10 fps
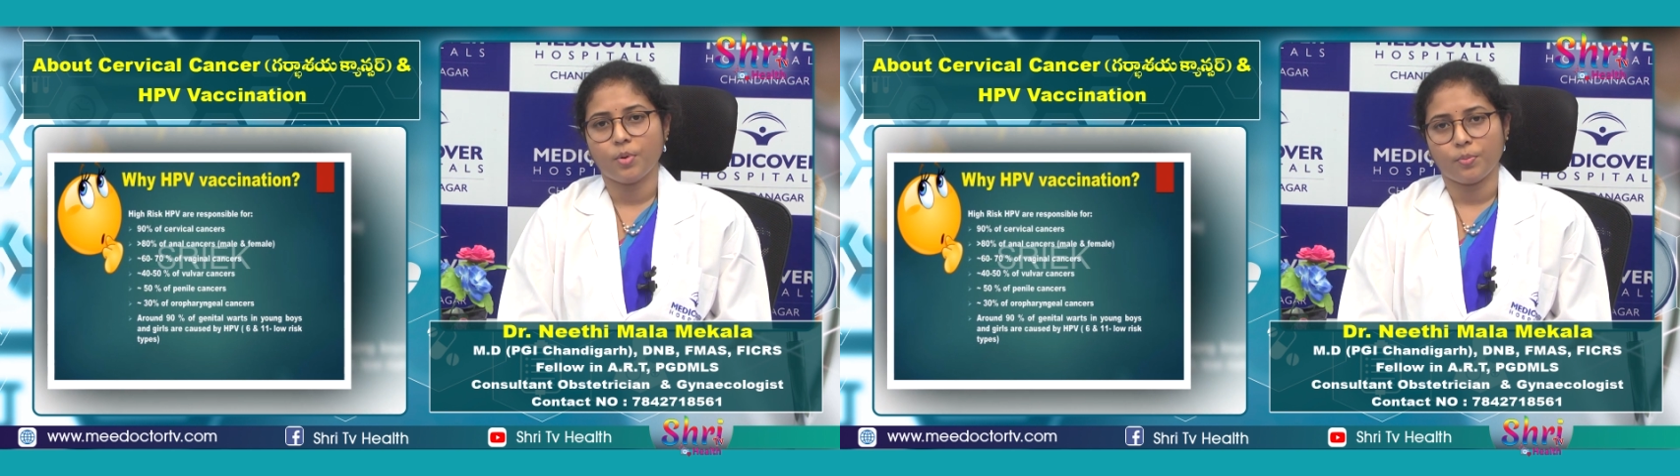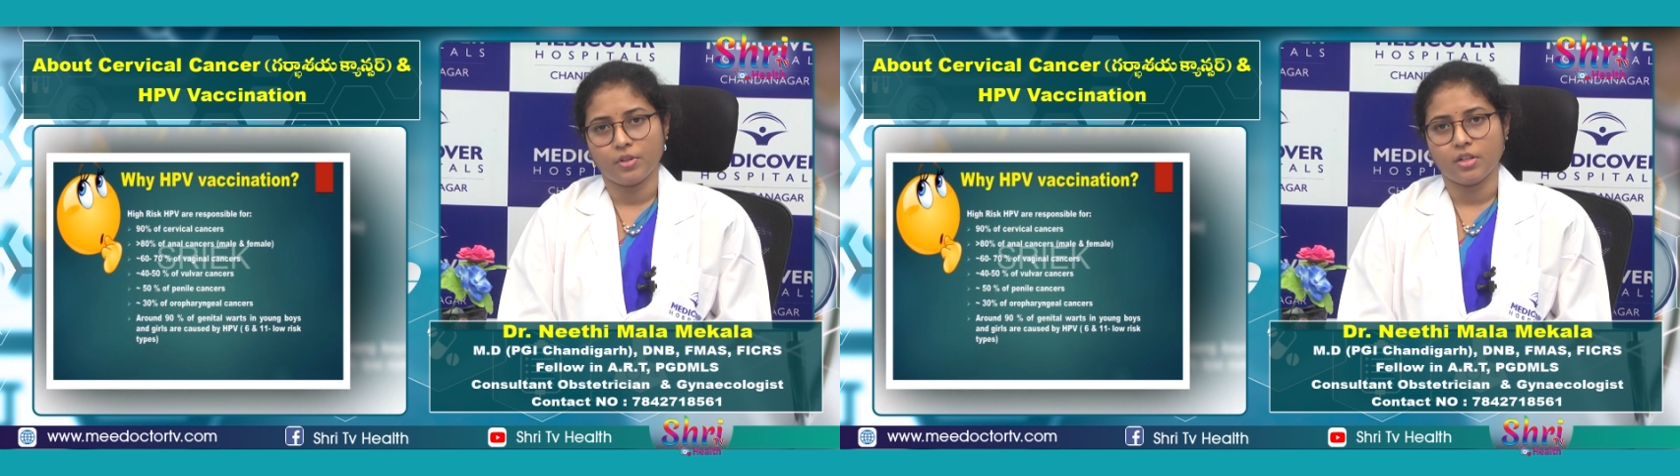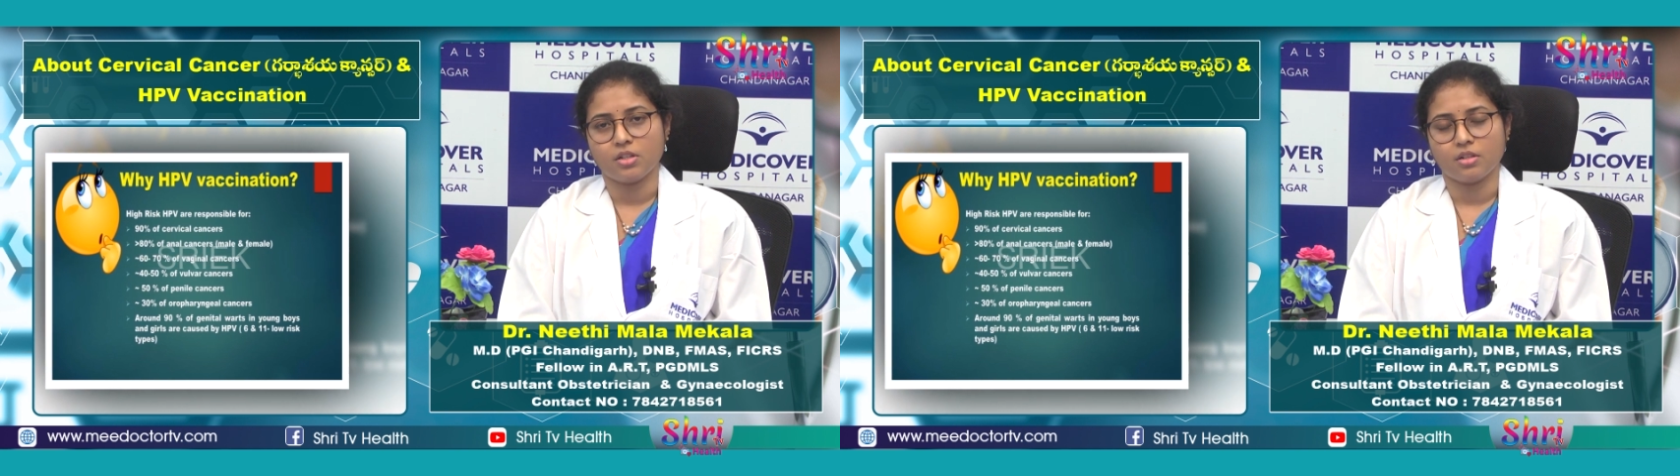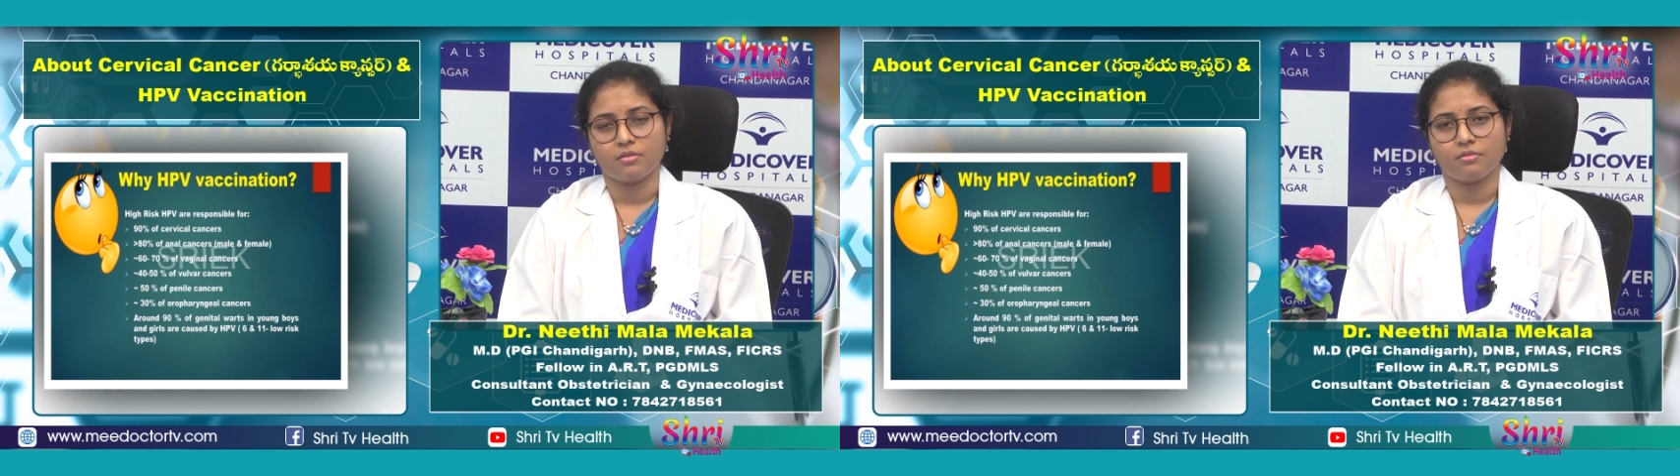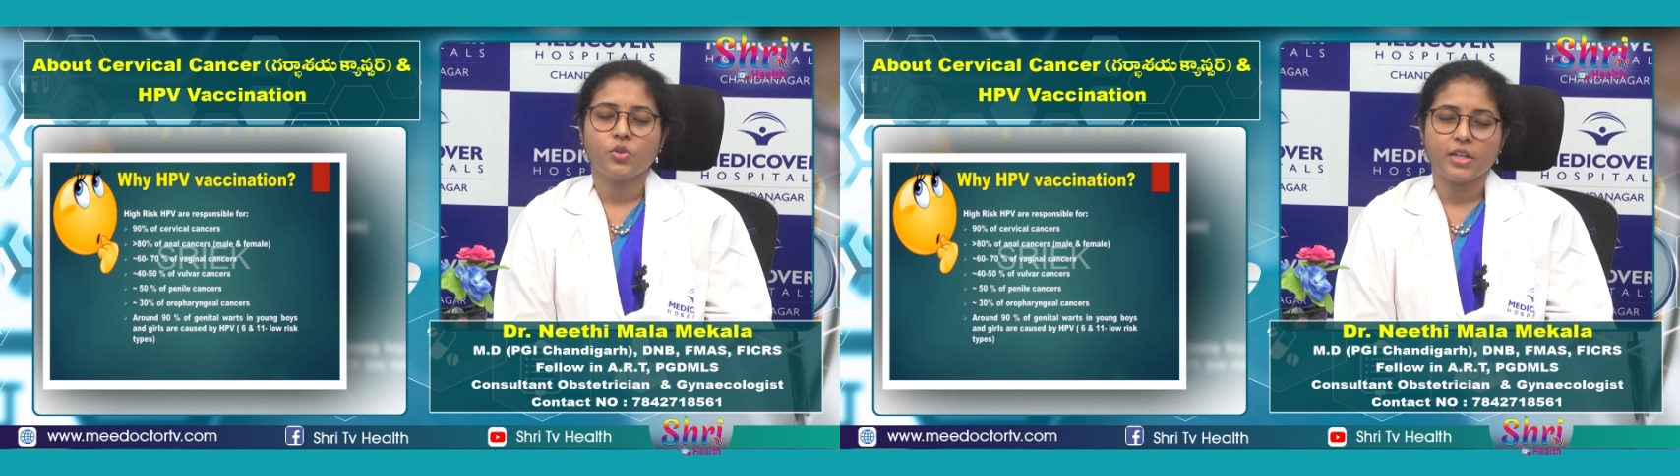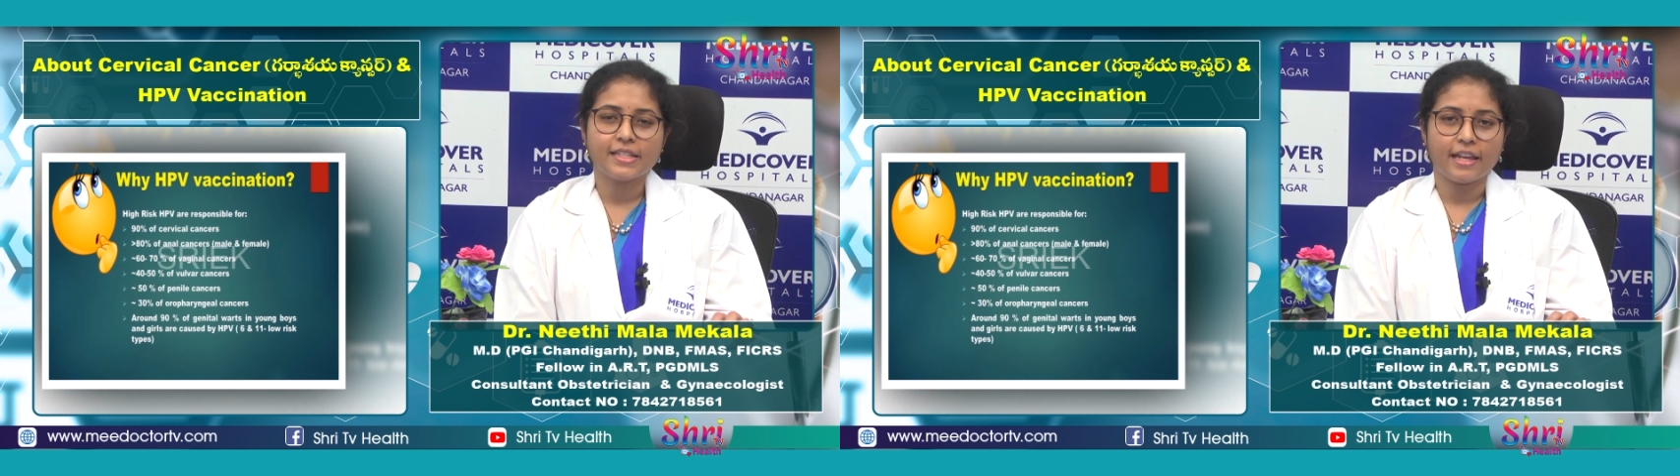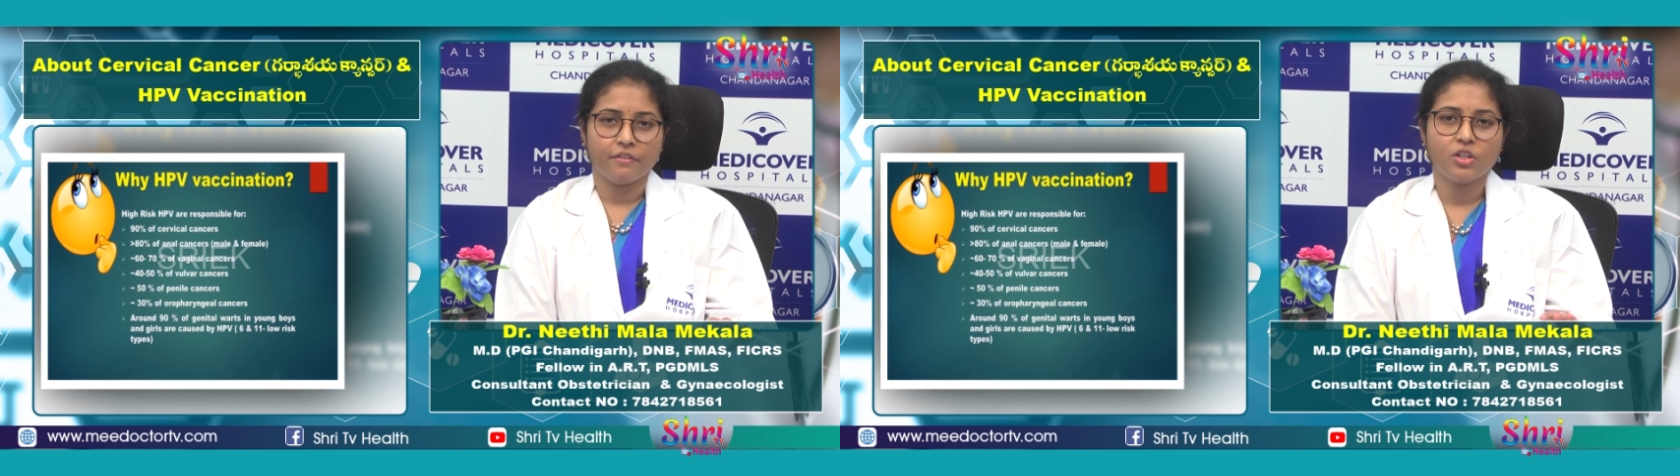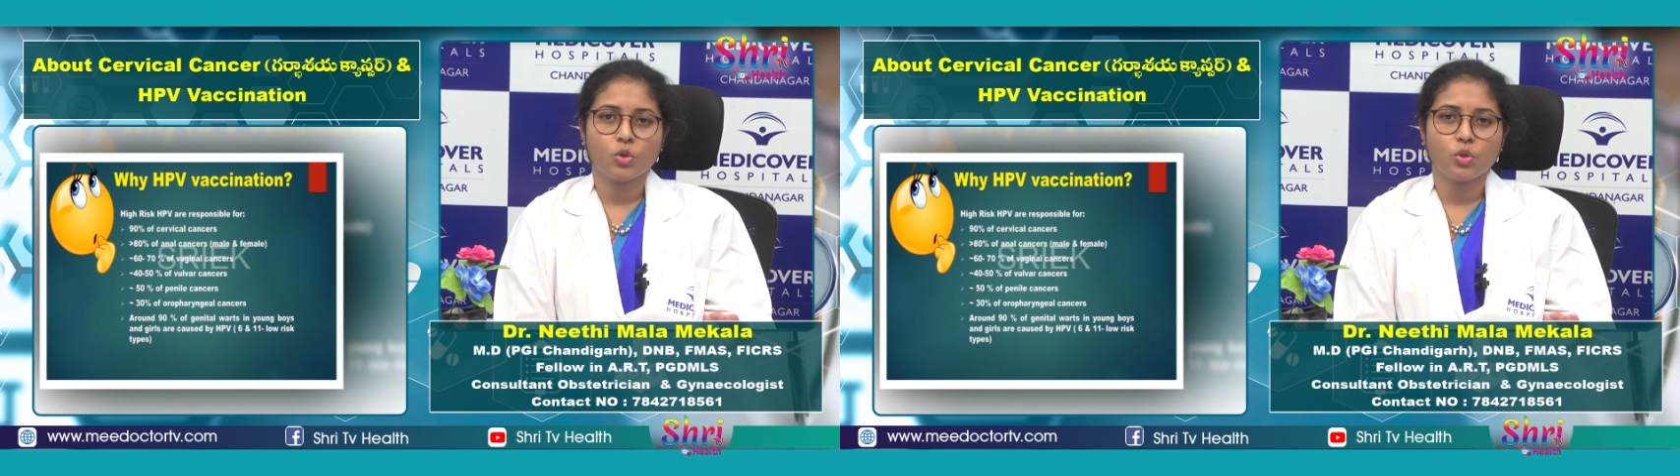population. So it's never